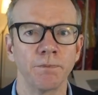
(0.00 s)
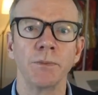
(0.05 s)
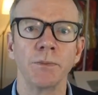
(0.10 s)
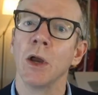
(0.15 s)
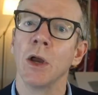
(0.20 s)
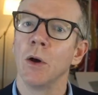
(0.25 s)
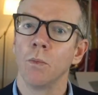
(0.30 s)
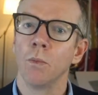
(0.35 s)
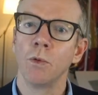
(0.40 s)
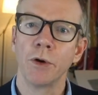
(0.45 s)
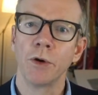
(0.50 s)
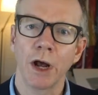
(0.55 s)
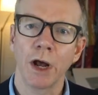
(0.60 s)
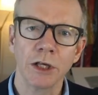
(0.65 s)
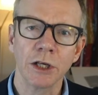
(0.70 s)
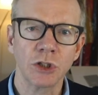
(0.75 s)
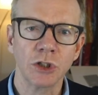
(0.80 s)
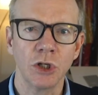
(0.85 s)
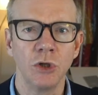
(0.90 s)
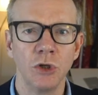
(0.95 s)
We're asking
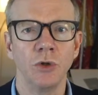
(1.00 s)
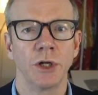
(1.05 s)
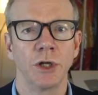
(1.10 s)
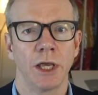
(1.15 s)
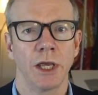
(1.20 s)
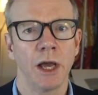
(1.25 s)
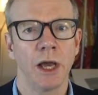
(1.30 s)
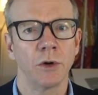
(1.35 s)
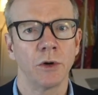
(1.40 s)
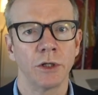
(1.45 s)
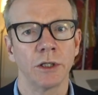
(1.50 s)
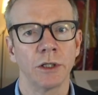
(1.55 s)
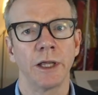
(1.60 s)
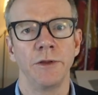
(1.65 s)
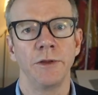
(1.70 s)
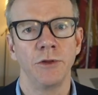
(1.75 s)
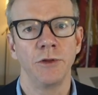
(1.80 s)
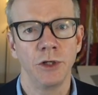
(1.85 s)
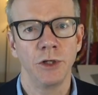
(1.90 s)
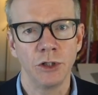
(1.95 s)
you to calculate
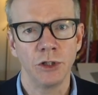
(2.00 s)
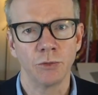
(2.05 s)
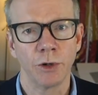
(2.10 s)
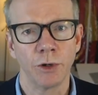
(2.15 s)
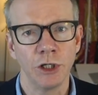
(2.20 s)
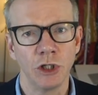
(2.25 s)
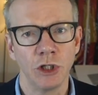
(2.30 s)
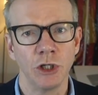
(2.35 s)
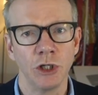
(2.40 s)
these ratios